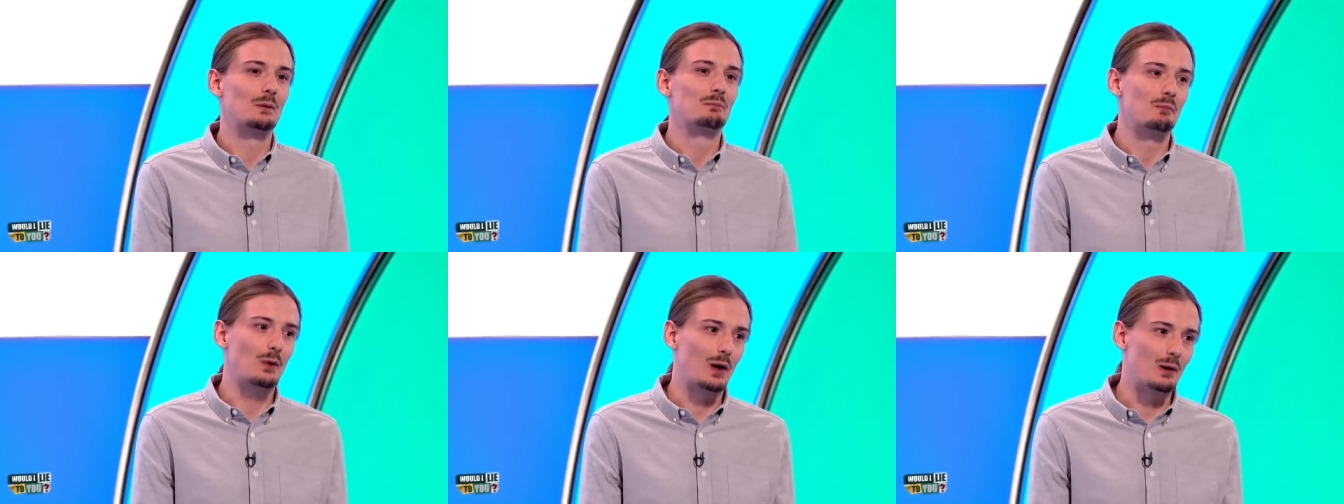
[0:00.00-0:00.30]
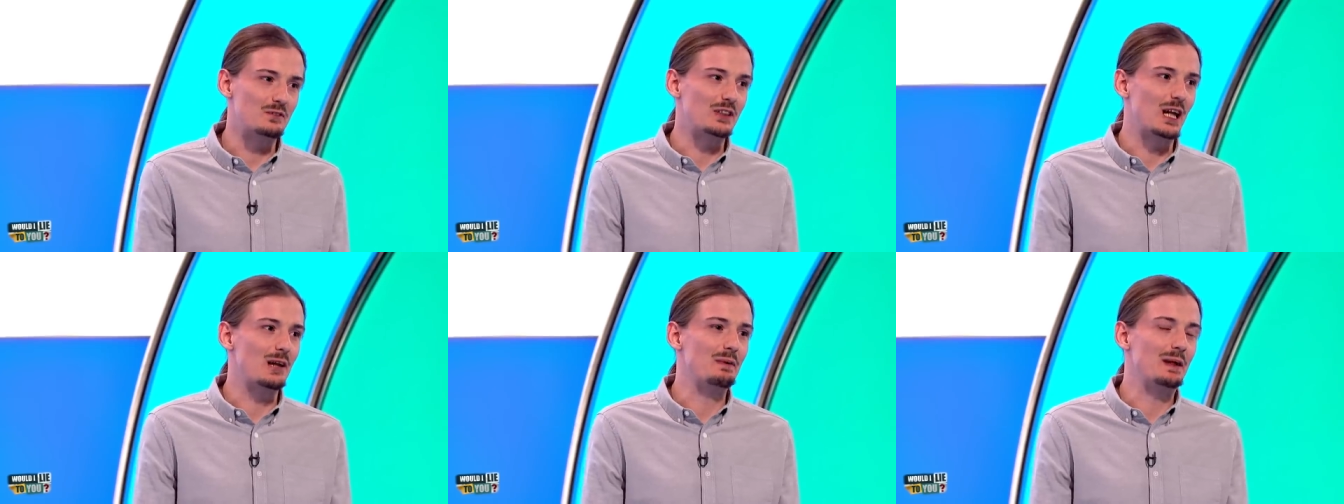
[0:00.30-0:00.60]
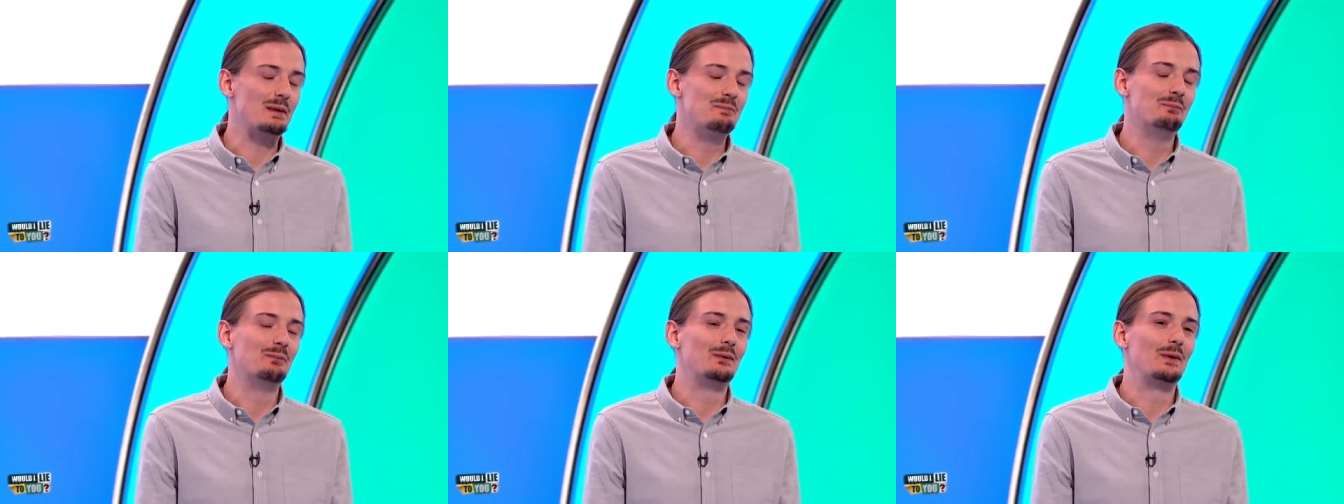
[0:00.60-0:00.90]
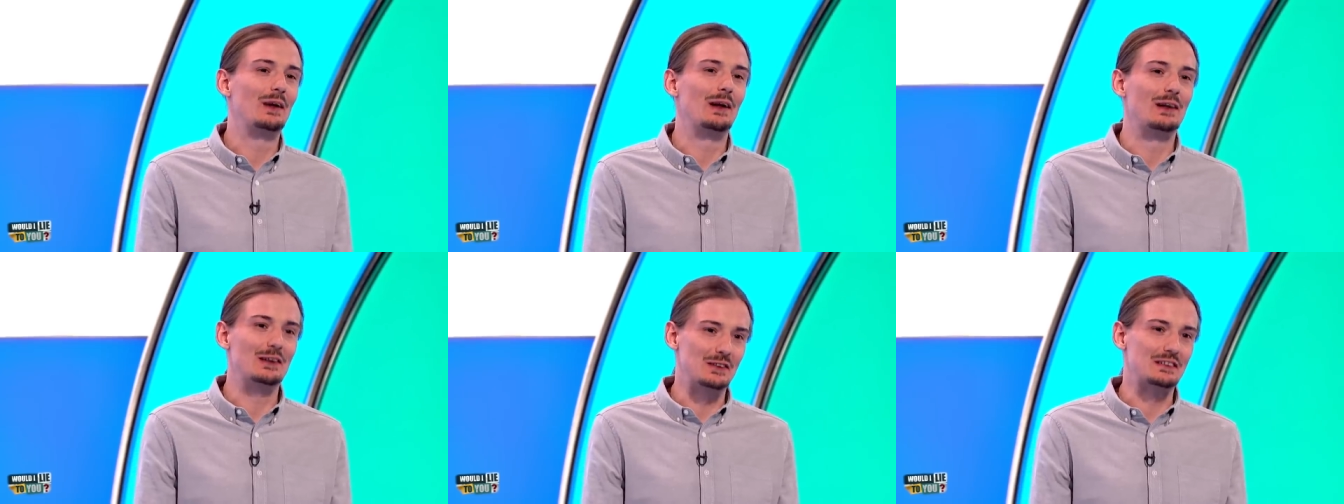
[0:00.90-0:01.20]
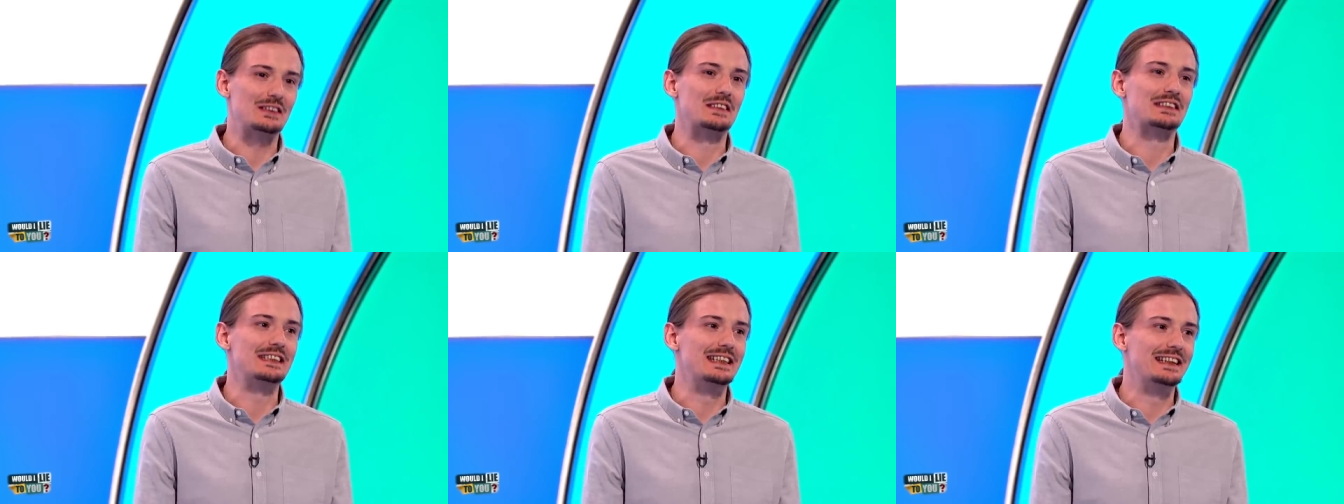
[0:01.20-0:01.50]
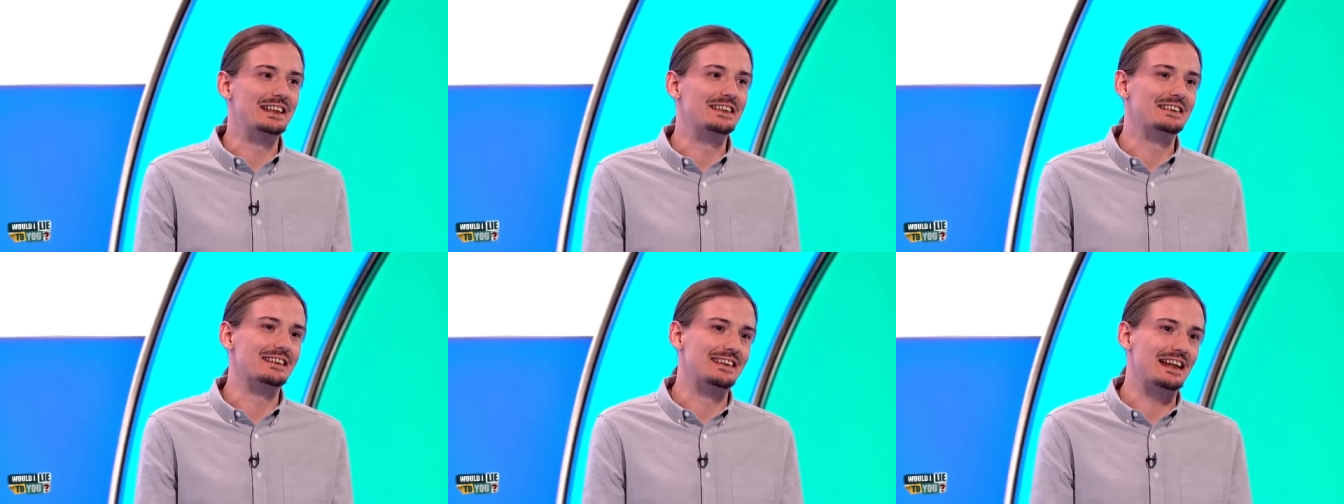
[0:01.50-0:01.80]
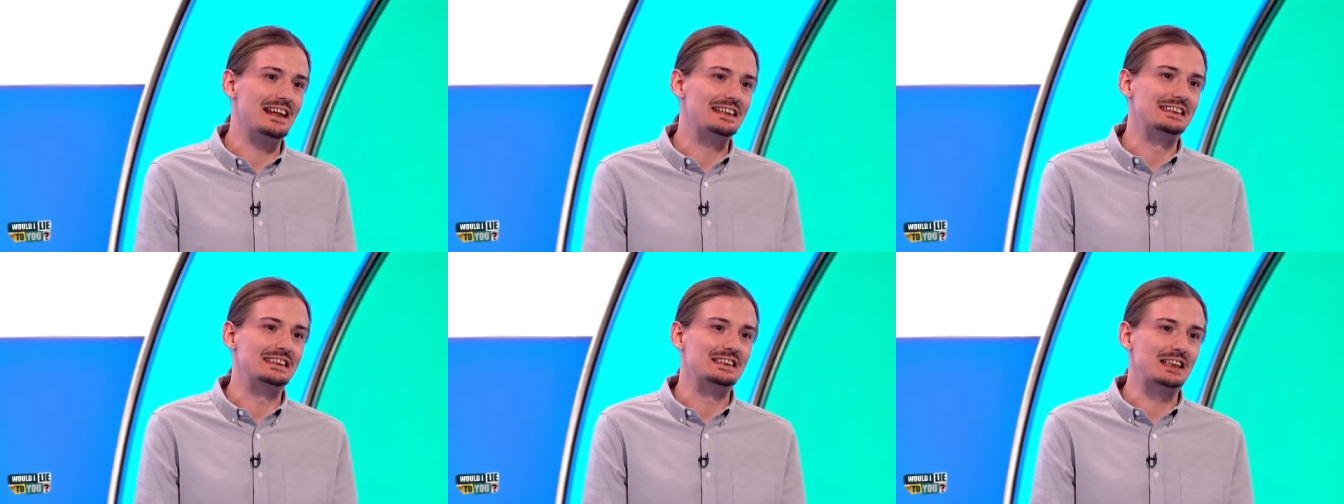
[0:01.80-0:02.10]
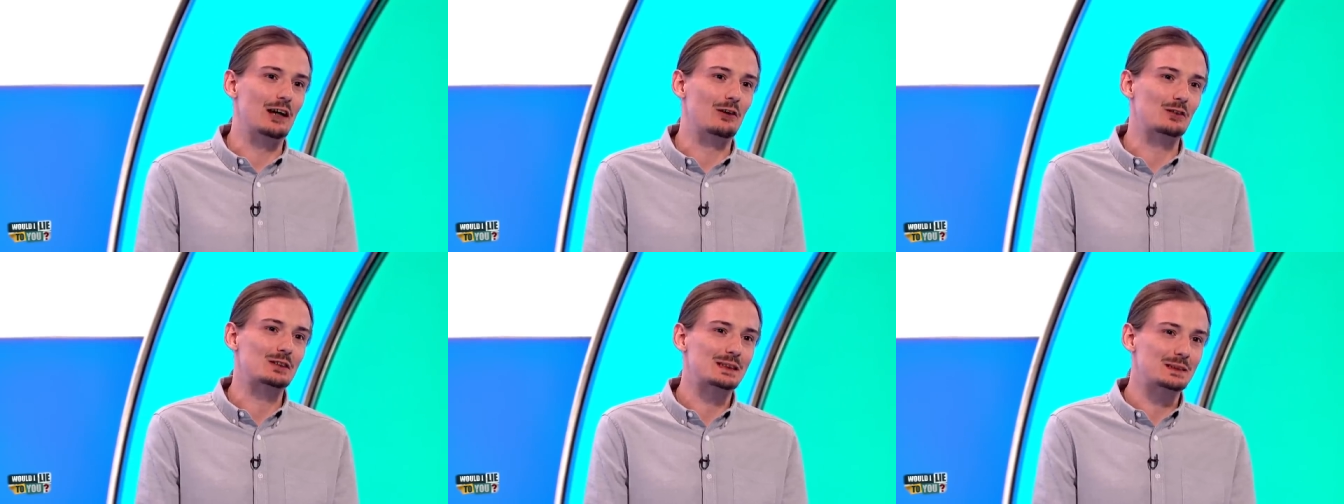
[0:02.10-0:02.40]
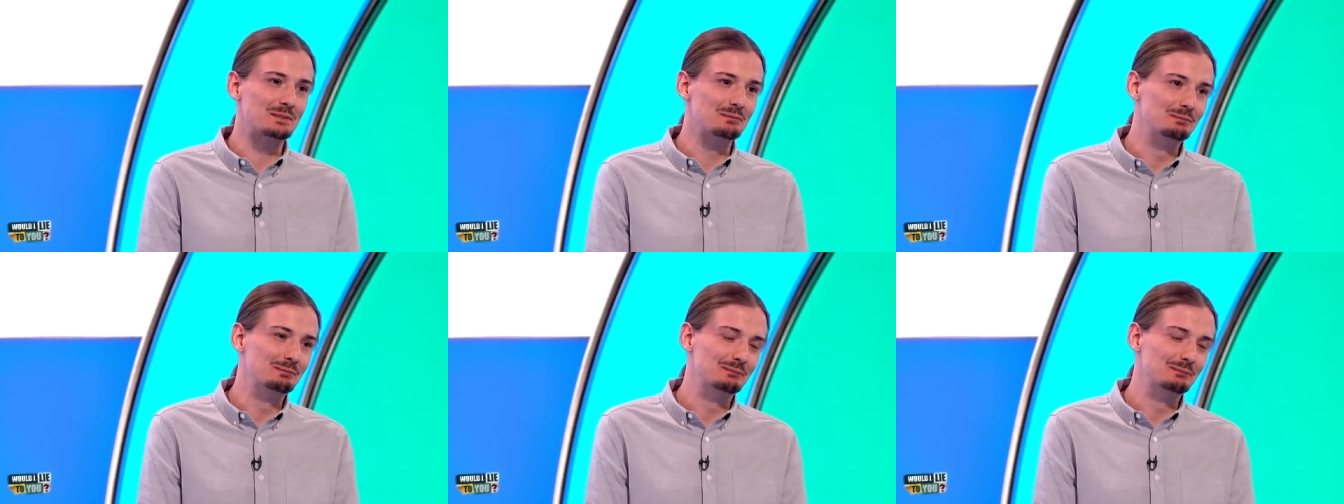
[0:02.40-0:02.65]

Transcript: I'm Jamie, and I used to sneak into Daisy's house.